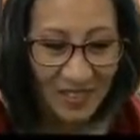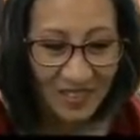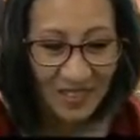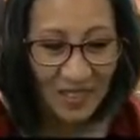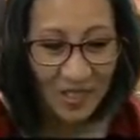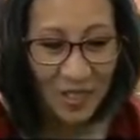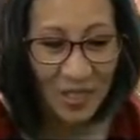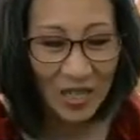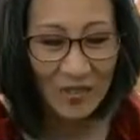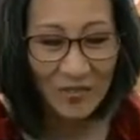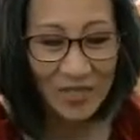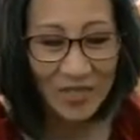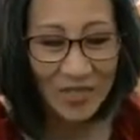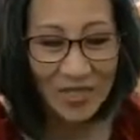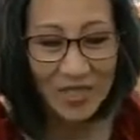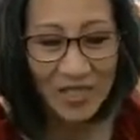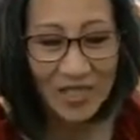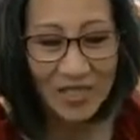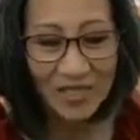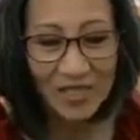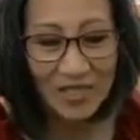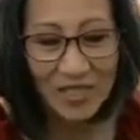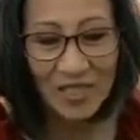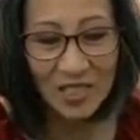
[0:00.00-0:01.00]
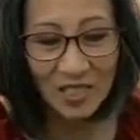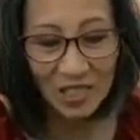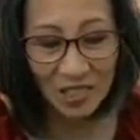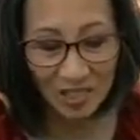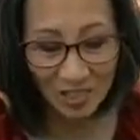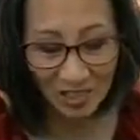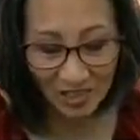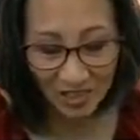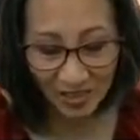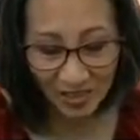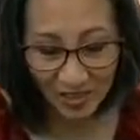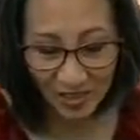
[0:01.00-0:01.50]
So I have a tendency to
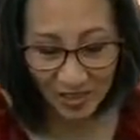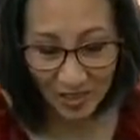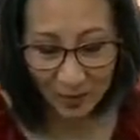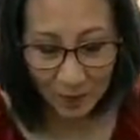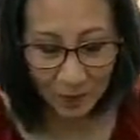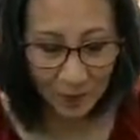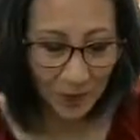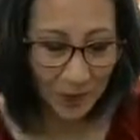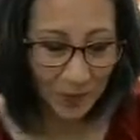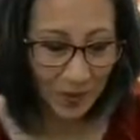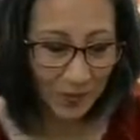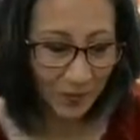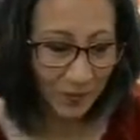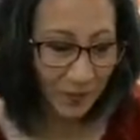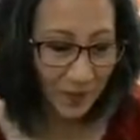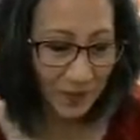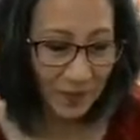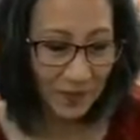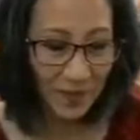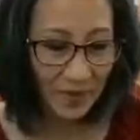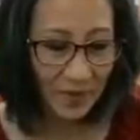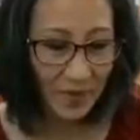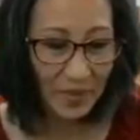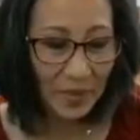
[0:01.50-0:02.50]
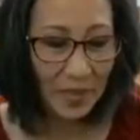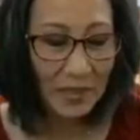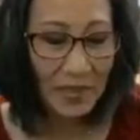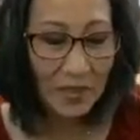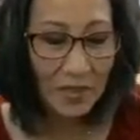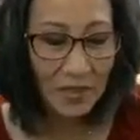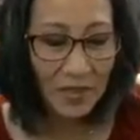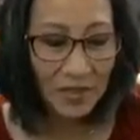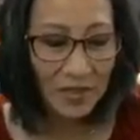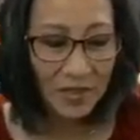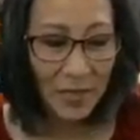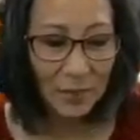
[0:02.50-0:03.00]
skip
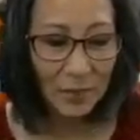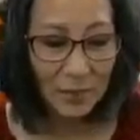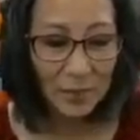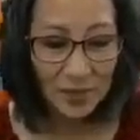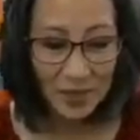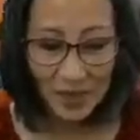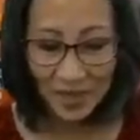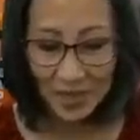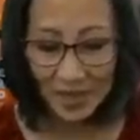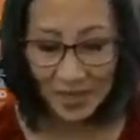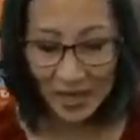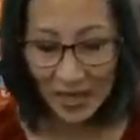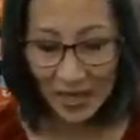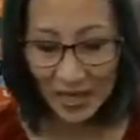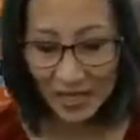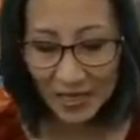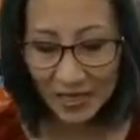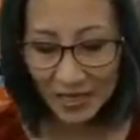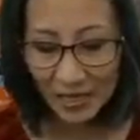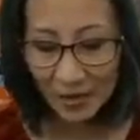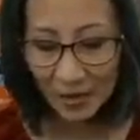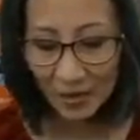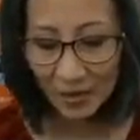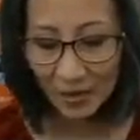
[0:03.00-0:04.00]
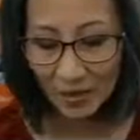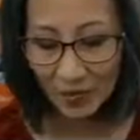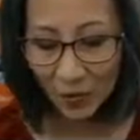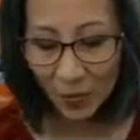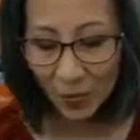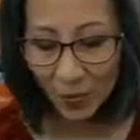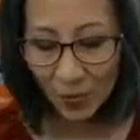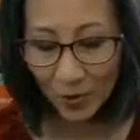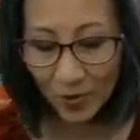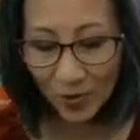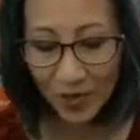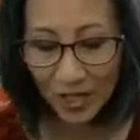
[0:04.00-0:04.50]
little steps like that to for
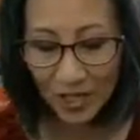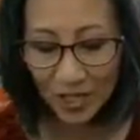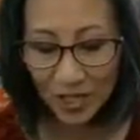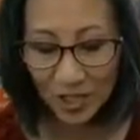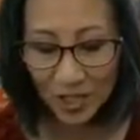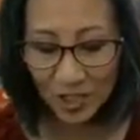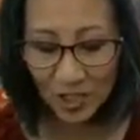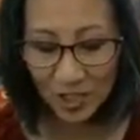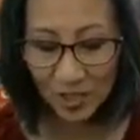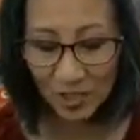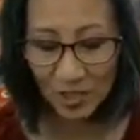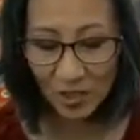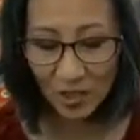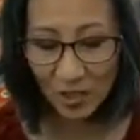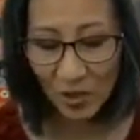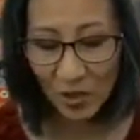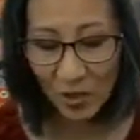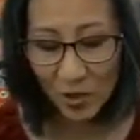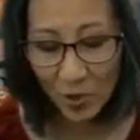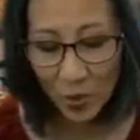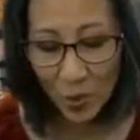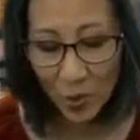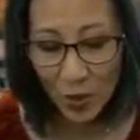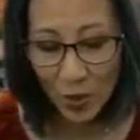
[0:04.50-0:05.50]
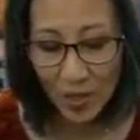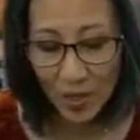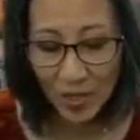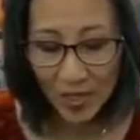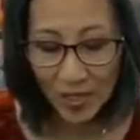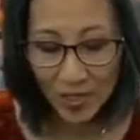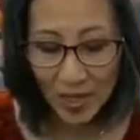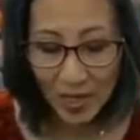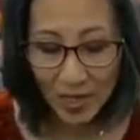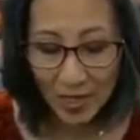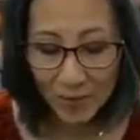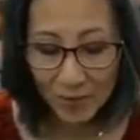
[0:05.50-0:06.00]
perfection when
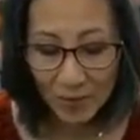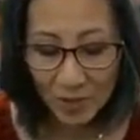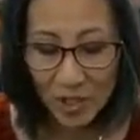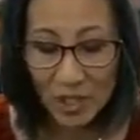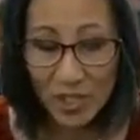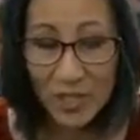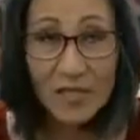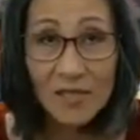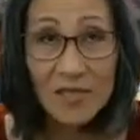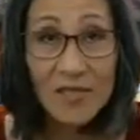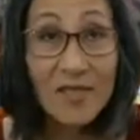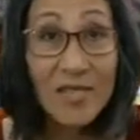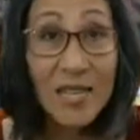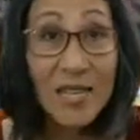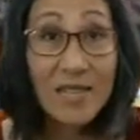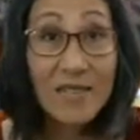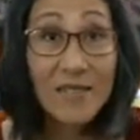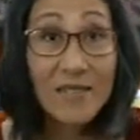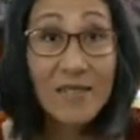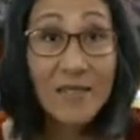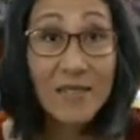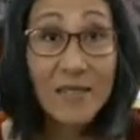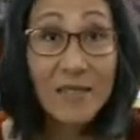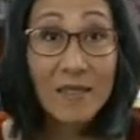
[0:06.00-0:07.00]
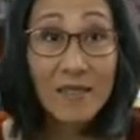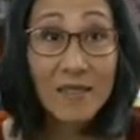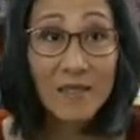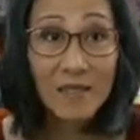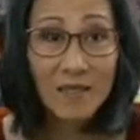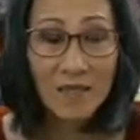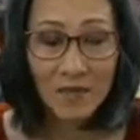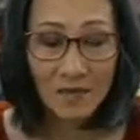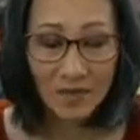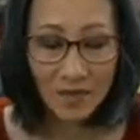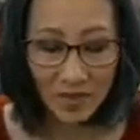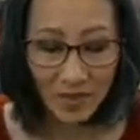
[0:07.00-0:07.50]
I'm just testing,
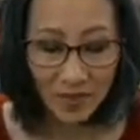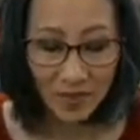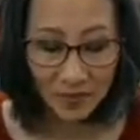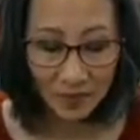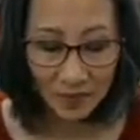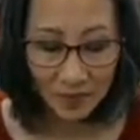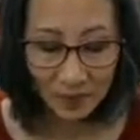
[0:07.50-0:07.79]
right?